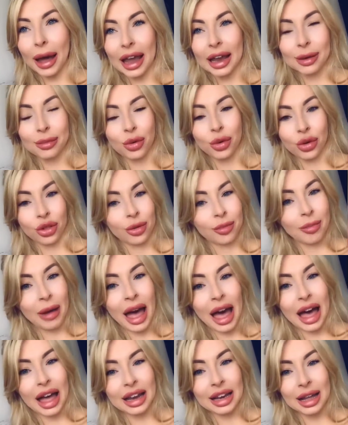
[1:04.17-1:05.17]
more than
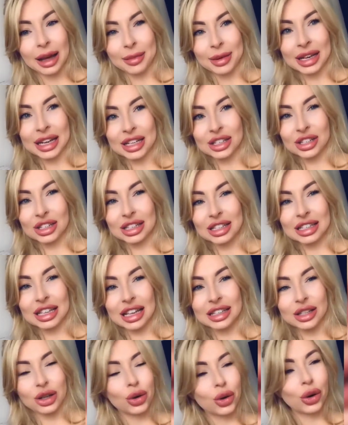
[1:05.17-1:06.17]
men. I mean, it just
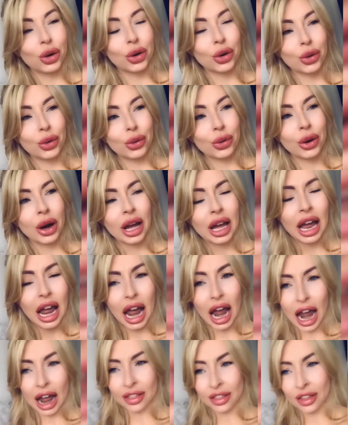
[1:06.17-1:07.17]
says it all.
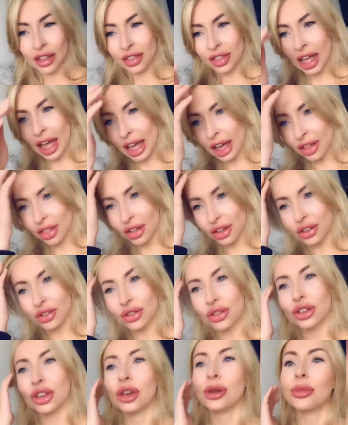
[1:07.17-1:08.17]
And then they are the
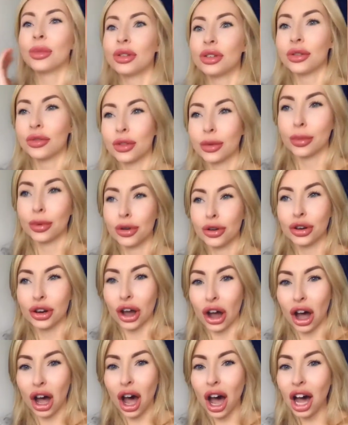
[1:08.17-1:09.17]
consumers of the
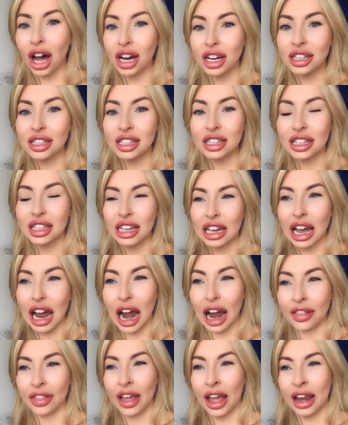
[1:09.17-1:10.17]
product.
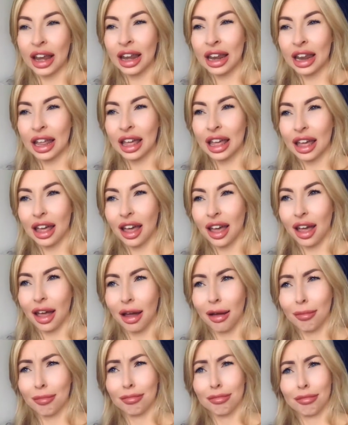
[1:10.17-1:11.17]
And then
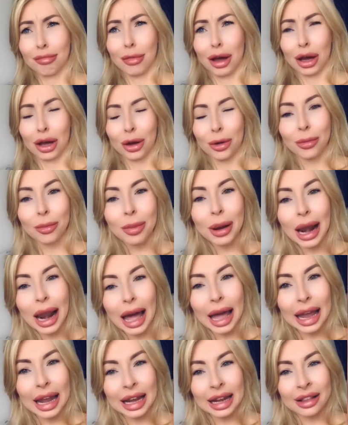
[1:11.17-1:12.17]

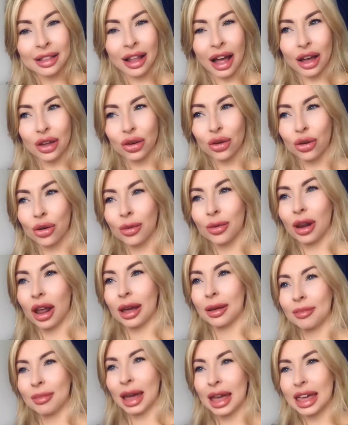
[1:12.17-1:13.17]
complain that you're
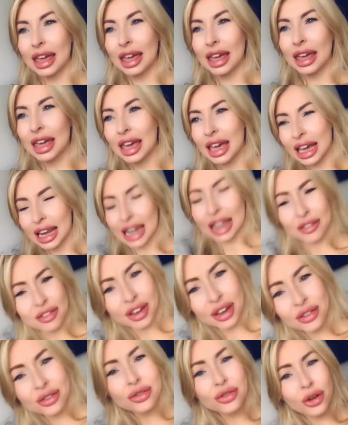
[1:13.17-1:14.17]
like making a
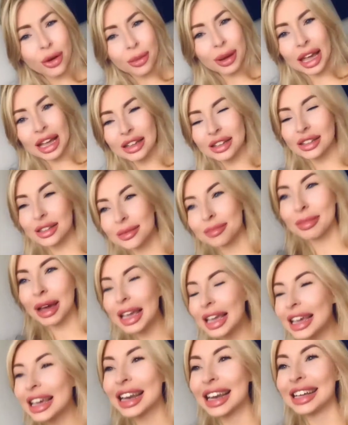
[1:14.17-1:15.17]
living from it. It doesn't
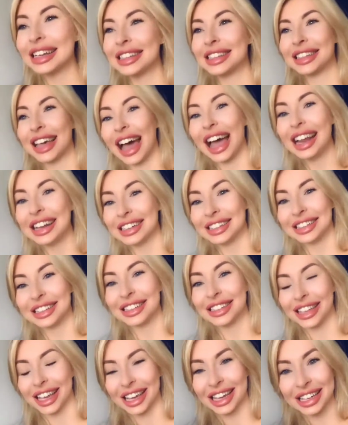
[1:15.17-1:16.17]
make any
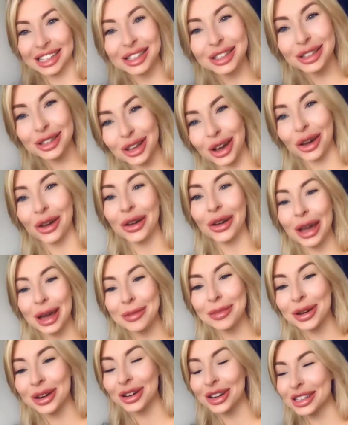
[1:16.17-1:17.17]
sense. Like it's so
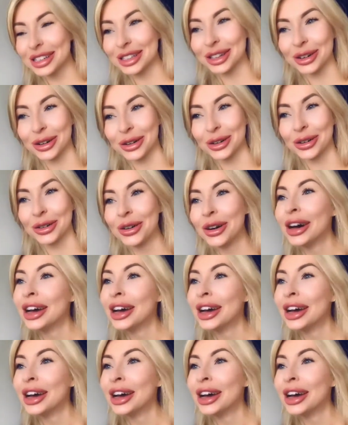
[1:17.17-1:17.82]
hypocritical.